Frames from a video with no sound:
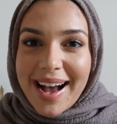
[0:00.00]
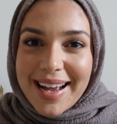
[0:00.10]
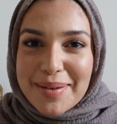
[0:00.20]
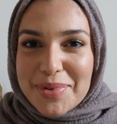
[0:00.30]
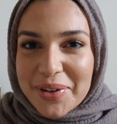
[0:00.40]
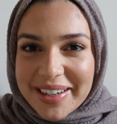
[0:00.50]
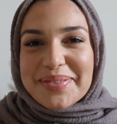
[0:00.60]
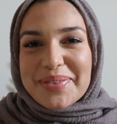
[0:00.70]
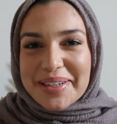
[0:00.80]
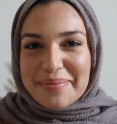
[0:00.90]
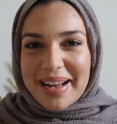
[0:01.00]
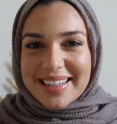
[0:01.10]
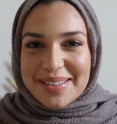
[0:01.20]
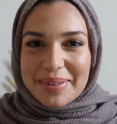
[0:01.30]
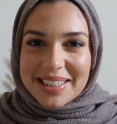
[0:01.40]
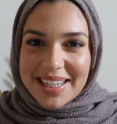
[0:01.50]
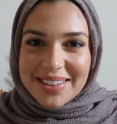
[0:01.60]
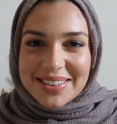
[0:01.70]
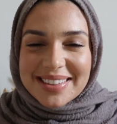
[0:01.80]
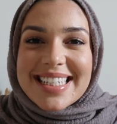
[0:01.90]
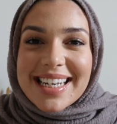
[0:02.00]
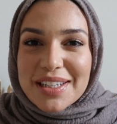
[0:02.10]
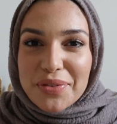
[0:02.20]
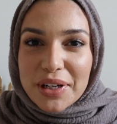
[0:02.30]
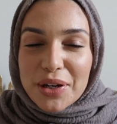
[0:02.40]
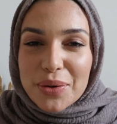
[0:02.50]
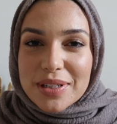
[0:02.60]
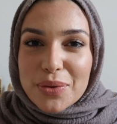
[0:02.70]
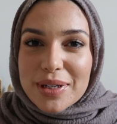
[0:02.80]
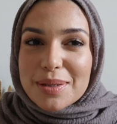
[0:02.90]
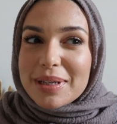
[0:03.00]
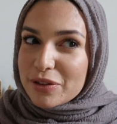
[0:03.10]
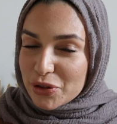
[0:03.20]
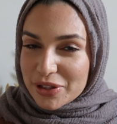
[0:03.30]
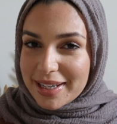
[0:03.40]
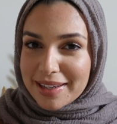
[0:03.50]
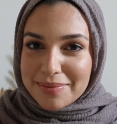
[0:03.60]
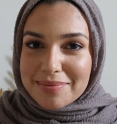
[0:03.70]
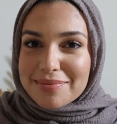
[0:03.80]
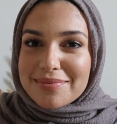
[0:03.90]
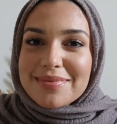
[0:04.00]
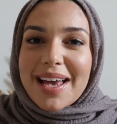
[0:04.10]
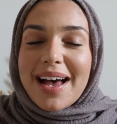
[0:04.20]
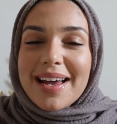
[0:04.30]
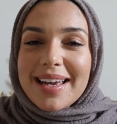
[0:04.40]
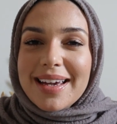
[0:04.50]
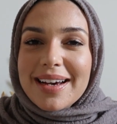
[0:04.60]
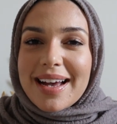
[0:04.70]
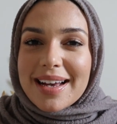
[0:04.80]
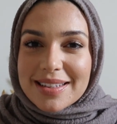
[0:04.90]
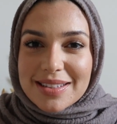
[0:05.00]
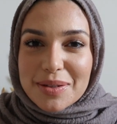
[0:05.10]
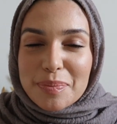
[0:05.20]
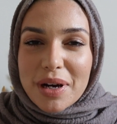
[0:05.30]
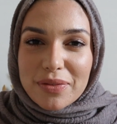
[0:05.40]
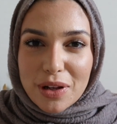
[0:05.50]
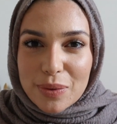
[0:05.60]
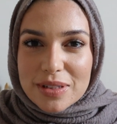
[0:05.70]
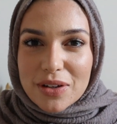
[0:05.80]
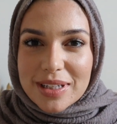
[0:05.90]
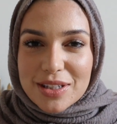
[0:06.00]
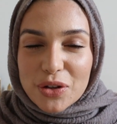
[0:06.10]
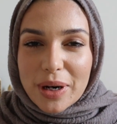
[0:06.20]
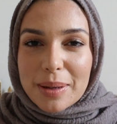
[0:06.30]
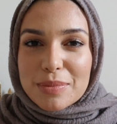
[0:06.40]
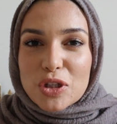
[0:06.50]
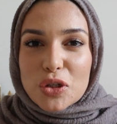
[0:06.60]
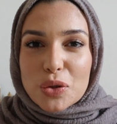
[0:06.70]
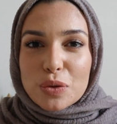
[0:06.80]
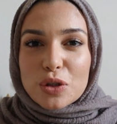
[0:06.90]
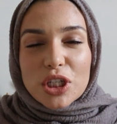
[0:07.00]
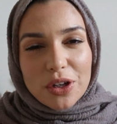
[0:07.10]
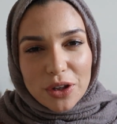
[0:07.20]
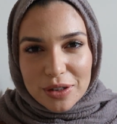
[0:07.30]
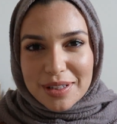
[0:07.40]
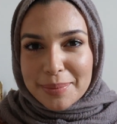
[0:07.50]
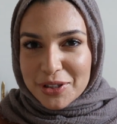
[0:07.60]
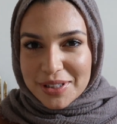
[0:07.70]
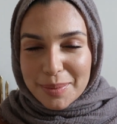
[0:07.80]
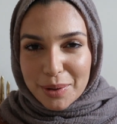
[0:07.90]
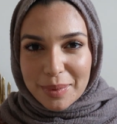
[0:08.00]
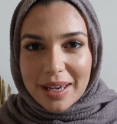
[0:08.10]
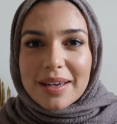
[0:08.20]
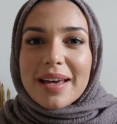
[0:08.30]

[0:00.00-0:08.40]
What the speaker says: Hi, I'm Norka. Welcome back to my channel. Today's video is going to be interesting. I asked my followers on Instagram to share their assumptions about me,